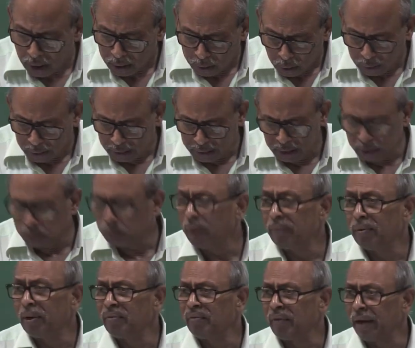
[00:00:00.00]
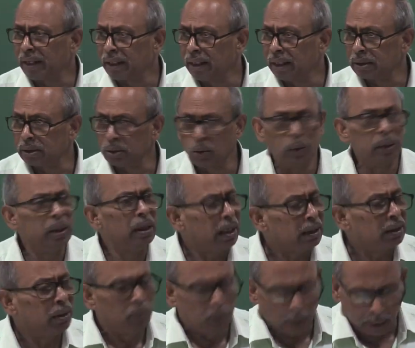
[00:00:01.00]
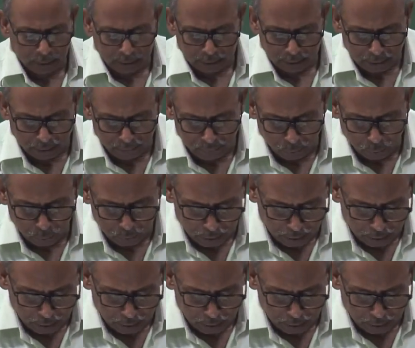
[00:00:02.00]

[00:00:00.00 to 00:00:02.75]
So, this is Weber-Fechner's law. In other words, if you